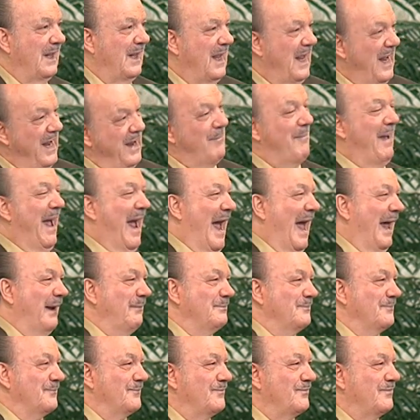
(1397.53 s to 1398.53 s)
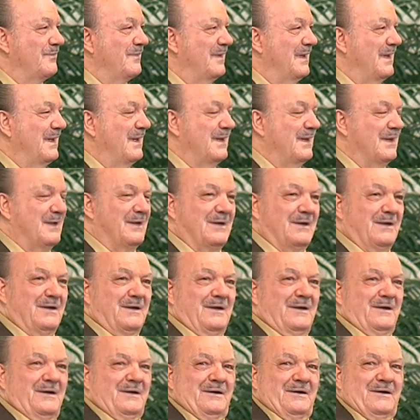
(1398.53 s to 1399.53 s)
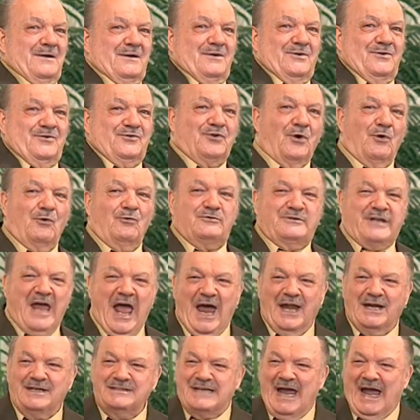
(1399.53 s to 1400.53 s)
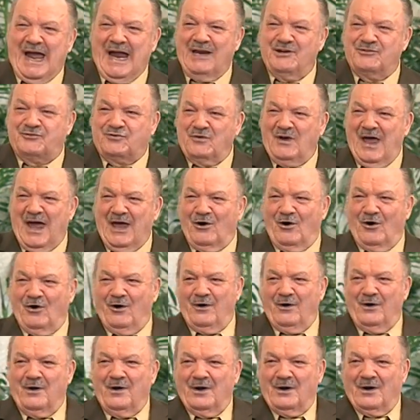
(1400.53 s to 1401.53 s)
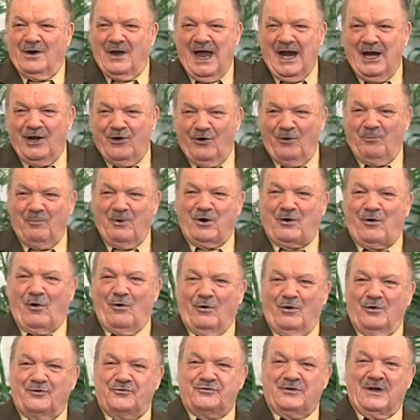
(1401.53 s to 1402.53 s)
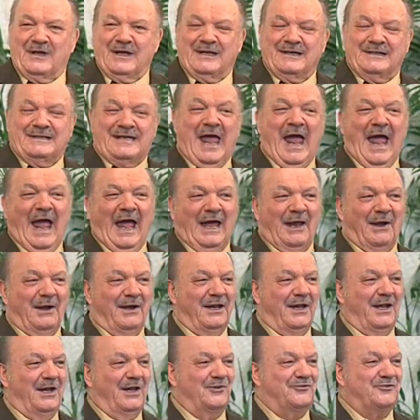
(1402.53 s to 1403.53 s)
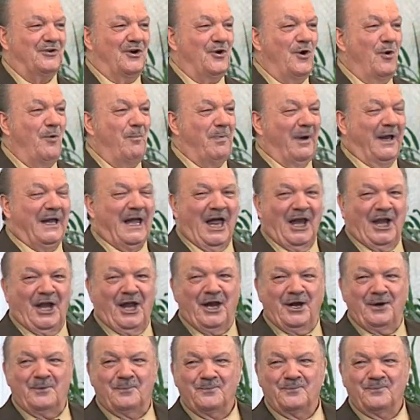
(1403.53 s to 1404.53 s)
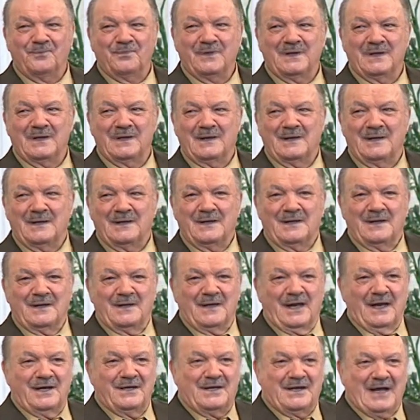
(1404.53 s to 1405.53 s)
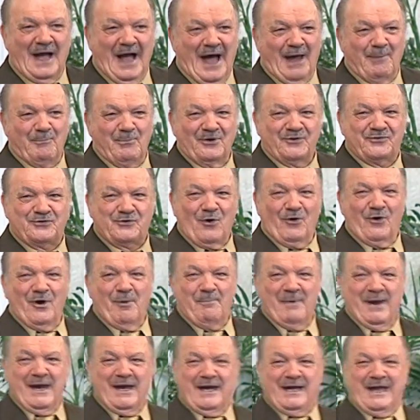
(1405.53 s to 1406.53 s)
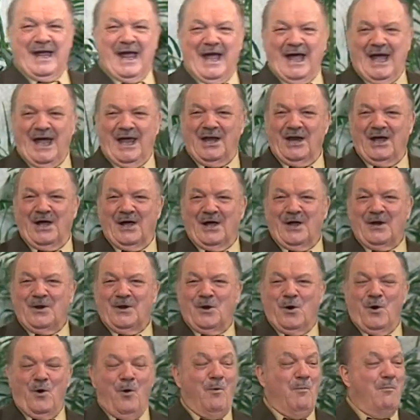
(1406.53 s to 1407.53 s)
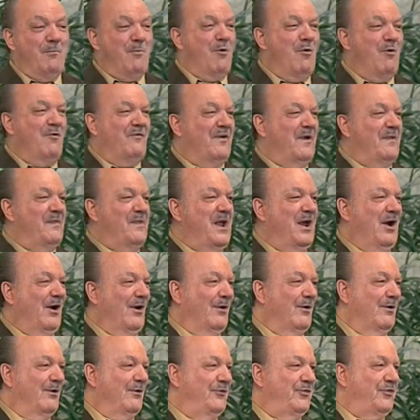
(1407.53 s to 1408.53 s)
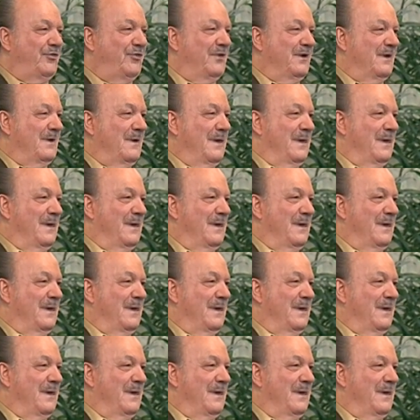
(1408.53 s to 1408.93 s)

Amen? So 10 days later, later, because 10 is a new beginning. And God was going to begin a new move in the earth.